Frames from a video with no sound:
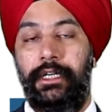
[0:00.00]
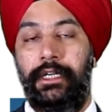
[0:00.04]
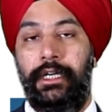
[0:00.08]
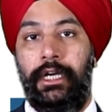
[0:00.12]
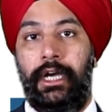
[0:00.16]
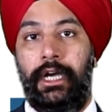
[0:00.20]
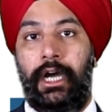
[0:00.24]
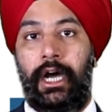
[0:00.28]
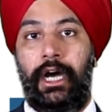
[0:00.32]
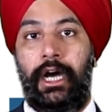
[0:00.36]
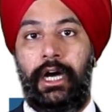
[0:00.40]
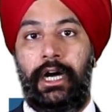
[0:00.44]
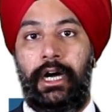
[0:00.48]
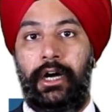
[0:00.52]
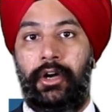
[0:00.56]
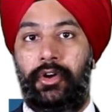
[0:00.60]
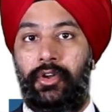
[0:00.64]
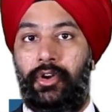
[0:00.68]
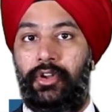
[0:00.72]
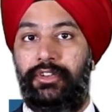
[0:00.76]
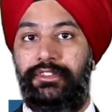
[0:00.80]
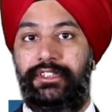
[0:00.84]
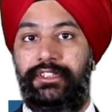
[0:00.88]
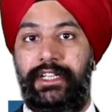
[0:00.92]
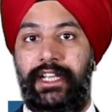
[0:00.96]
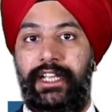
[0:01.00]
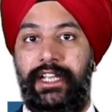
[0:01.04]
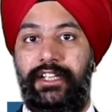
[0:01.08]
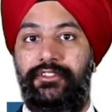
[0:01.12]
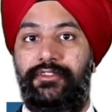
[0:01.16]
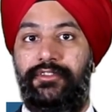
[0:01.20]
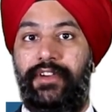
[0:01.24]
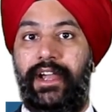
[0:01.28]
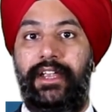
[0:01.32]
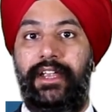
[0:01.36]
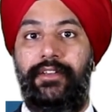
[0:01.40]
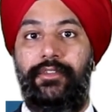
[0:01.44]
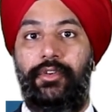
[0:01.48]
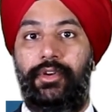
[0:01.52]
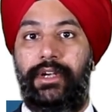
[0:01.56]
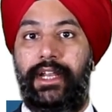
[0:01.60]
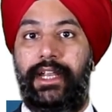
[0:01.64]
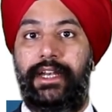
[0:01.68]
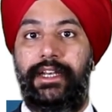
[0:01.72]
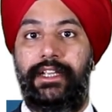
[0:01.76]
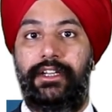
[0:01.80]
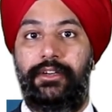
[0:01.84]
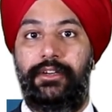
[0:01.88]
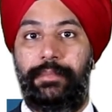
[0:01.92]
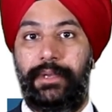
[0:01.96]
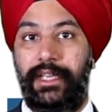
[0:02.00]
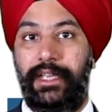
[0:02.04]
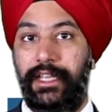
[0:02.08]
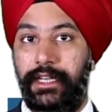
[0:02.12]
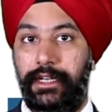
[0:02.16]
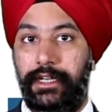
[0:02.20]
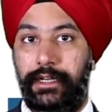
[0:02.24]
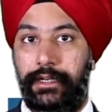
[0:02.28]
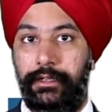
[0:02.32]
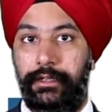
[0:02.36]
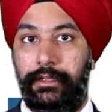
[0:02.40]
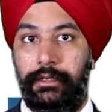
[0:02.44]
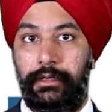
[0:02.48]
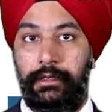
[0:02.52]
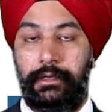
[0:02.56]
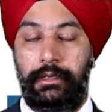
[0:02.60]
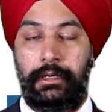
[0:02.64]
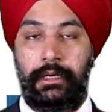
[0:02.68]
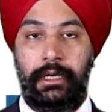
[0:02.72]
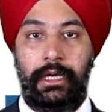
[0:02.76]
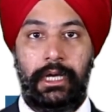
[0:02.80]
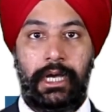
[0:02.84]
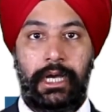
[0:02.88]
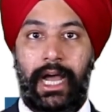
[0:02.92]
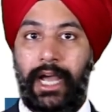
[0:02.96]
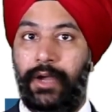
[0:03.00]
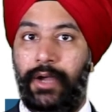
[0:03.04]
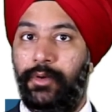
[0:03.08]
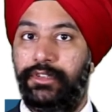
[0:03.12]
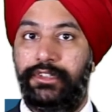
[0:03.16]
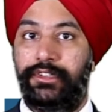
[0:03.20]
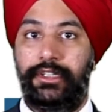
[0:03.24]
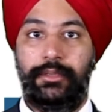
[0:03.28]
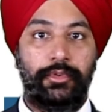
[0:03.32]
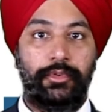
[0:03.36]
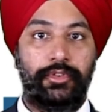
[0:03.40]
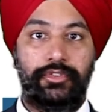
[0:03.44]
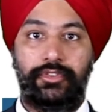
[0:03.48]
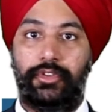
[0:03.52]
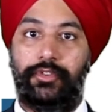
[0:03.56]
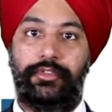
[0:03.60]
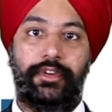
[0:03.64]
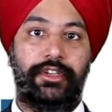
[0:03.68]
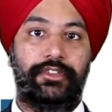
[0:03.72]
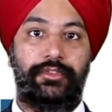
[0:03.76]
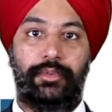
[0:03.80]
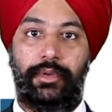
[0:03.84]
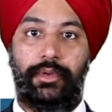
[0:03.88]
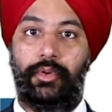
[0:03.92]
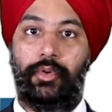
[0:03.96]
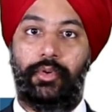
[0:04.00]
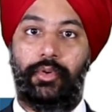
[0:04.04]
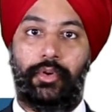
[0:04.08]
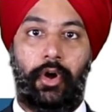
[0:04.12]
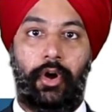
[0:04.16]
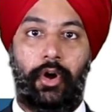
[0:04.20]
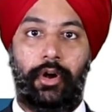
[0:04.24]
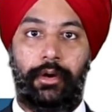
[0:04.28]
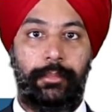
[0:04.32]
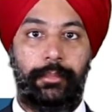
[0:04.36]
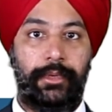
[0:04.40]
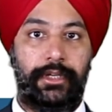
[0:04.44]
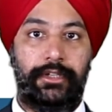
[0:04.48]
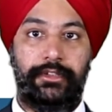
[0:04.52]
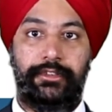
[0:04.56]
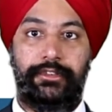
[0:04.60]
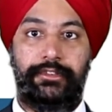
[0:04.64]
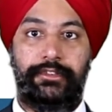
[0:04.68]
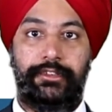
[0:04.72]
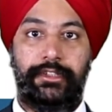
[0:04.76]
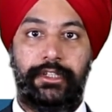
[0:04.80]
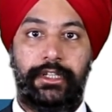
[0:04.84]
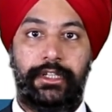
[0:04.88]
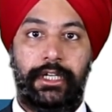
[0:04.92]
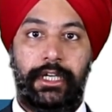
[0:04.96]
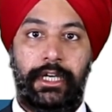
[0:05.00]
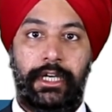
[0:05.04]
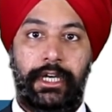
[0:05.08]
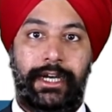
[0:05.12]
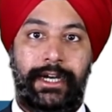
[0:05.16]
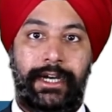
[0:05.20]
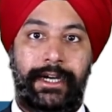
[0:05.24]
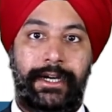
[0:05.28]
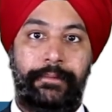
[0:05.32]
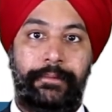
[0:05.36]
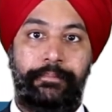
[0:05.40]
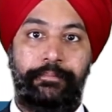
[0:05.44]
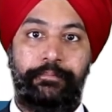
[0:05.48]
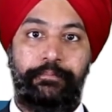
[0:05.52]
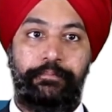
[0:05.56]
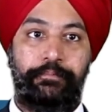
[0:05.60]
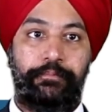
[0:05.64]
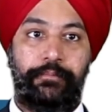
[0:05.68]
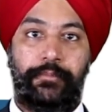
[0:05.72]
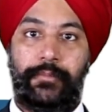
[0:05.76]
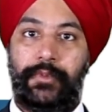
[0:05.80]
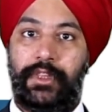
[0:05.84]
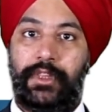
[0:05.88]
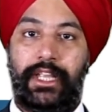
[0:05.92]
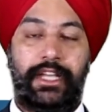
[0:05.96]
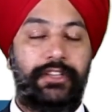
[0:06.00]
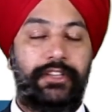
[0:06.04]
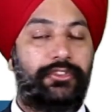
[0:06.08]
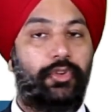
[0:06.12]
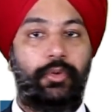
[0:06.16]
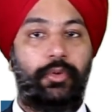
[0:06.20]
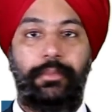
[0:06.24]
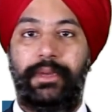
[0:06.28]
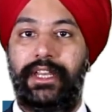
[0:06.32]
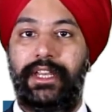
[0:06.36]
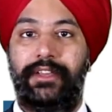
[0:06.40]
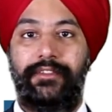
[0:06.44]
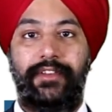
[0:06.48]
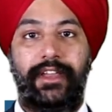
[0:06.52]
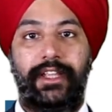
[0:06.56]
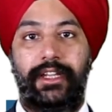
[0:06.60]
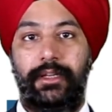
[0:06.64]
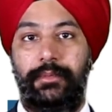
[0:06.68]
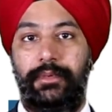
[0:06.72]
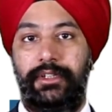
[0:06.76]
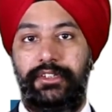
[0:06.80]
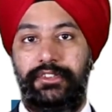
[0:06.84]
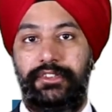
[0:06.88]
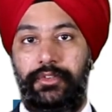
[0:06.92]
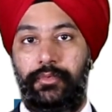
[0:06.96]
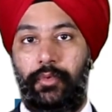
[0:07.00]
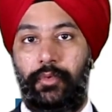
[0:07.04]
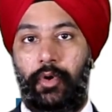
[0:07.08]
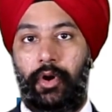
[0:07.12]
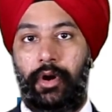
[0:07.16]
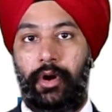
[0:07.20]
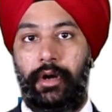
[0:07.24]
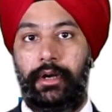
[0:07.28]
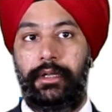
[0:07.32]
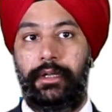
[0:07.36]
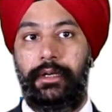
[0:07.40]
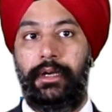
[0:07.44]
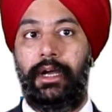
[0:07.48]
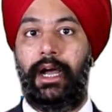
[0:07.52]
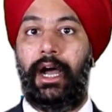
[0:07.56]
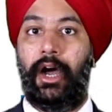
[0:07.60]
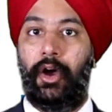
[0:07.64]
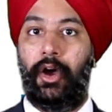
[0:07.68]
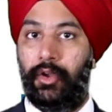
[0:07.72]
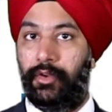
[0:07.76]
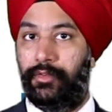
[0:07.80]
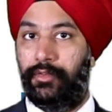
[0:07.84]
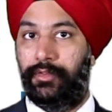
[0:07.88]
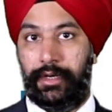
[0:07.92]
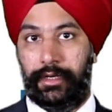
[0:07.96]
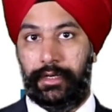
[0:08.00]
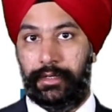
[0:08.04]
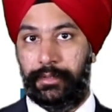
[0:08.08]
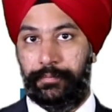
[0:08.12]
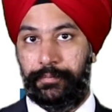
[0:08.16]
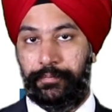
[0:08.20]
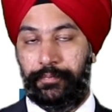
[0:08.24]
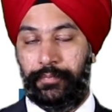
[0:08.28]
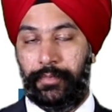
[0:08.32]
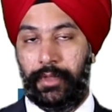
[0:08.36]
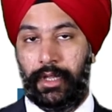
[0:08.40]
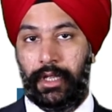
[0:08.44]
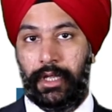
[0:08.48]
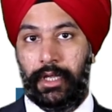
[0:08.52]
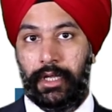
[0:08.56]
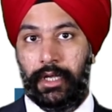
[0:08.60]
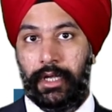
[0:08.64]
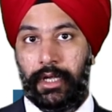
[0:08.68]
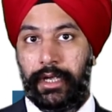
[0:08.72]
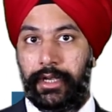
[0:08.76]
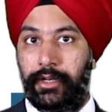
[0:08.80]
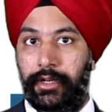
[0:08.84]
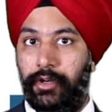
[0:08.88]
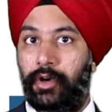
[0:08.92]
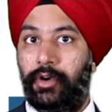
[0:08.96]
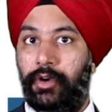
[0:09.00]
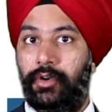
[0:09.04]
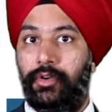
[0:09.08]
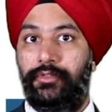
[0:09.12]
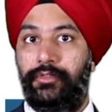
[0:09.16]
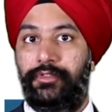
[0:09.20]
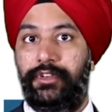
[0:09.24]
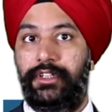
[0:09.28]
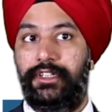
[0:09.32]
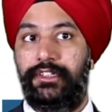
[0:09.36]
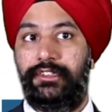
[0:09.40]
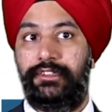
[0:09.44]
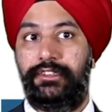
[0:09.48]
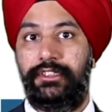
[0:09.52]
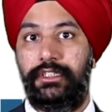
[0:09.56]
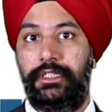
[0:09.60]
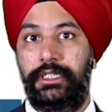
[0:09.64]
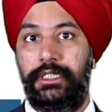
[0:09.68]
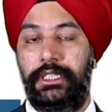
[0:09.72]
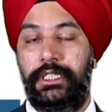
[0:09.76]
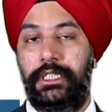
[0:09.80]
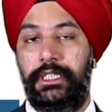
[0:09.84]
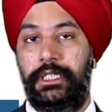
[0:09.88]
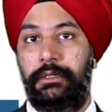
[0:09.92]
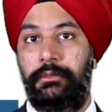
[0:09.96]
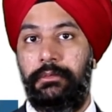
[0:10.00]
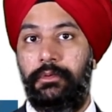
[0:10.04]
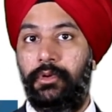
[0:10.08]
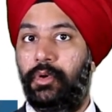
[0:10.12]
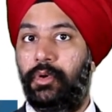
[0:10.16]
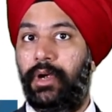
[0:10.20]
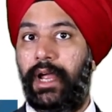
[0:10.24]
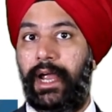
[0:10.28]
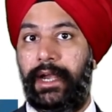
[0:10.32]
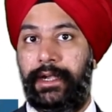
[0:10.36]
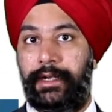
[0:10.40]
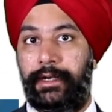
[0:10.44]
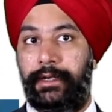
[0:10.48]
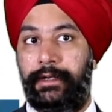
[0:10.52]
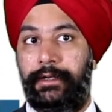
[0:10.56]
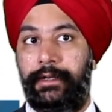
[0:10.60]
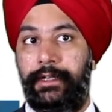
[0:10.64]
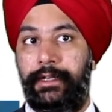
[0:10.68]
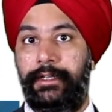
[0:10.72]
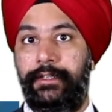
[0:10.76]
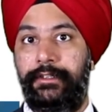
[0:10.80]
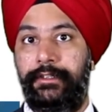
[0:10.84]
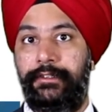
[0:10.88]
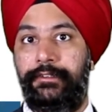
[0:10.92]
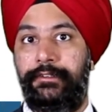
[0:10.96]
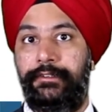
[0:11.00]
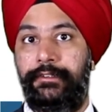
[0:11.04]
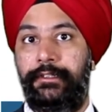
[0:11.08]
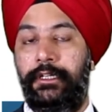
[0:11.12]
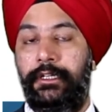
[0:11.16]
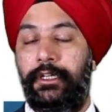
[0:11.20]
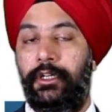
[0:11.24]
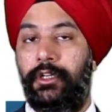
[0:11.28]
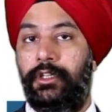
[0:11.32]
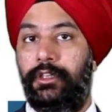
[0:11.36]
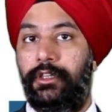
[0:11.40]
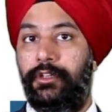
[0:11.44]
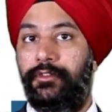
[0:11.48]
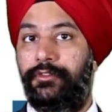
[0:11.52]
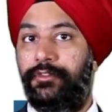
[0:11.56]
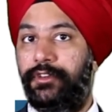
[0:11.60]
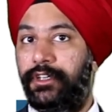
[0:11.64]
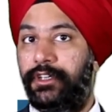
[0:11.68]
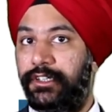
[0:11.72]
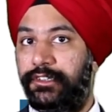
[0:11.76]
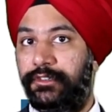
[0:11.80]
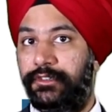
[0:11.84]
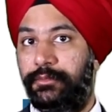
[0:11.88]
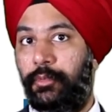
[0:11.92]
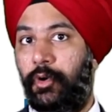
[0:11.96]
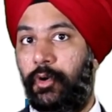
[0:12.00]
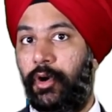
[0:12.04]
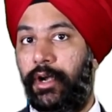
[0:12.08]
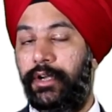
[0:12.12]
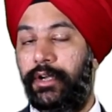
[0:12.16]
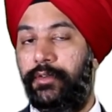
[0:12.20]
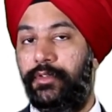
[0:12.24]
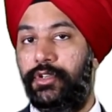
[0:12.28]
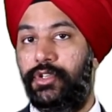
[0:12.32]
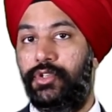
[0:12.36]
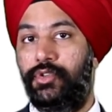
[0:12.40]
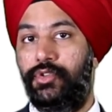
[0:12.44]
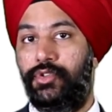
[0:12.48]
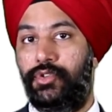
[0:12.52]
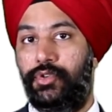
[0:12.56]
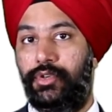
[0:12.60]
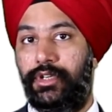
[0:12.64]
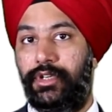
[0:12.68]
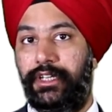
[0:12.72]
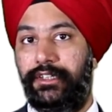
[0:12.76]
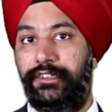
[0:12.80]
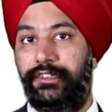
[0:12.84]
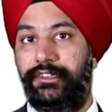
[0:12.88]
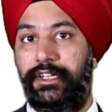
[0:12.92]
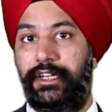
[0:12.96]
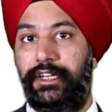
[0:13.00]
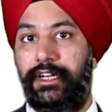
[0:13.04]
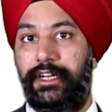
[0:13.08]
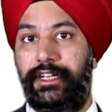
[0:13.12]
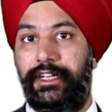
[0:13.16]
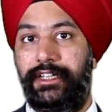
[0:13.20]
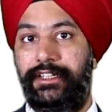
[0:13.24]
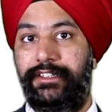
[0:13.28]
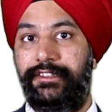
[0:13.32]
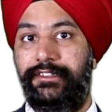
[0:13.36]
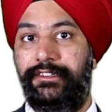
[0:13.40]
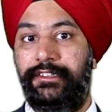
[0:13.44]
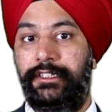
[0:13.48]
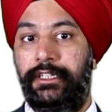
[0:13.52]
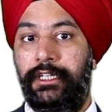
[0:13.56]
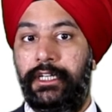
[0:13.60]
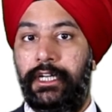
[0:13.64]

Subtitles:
across the next 5 or 10 year period, I would say most of us will go wrong because there are so many variables involved. However, in order to first look at it, is the first point which you should consider is